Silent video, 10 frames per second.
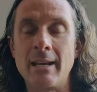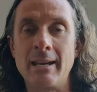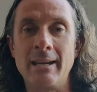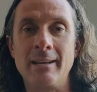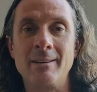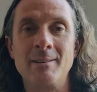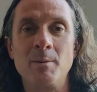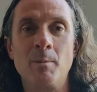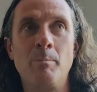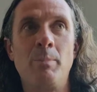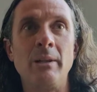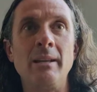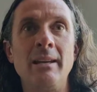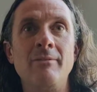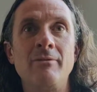a
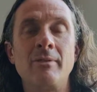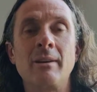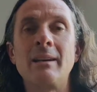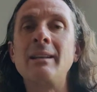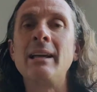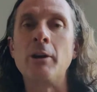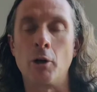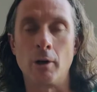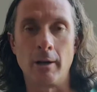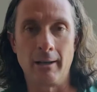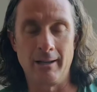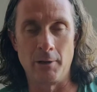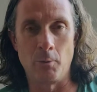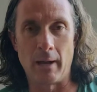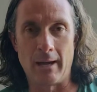belief clinger in
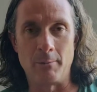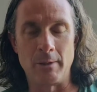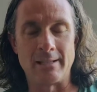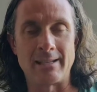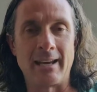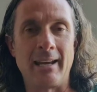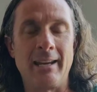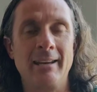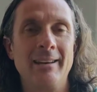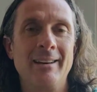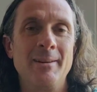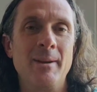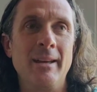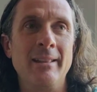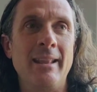a way, I would say,
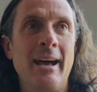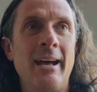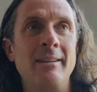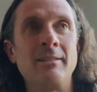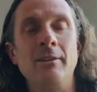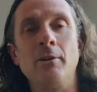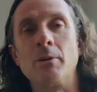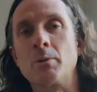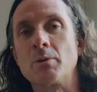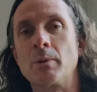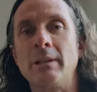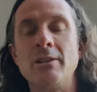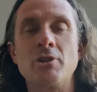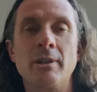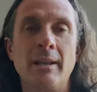in that, there was a
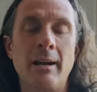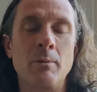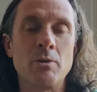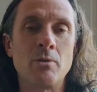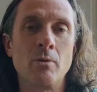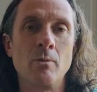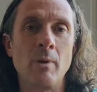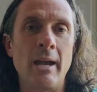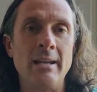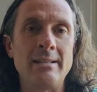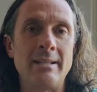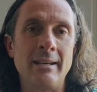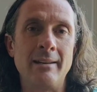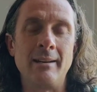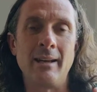religion that I was raised
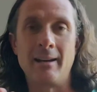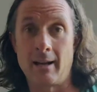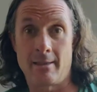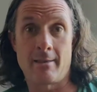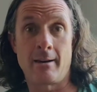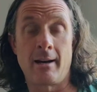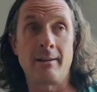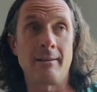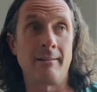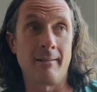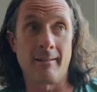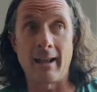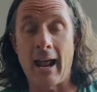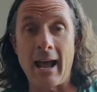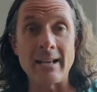in, and I thought
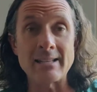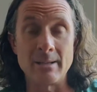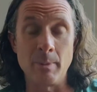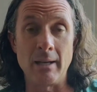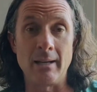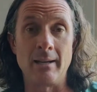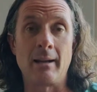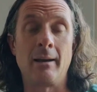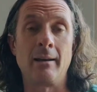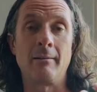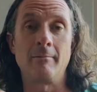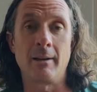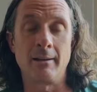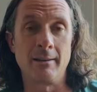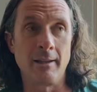it has to be it. I
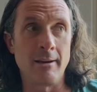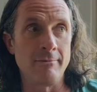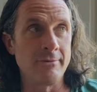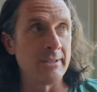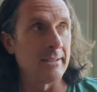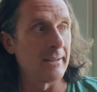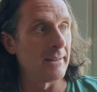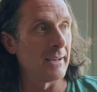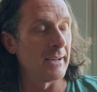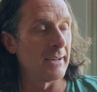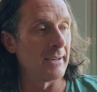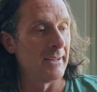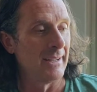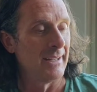loved the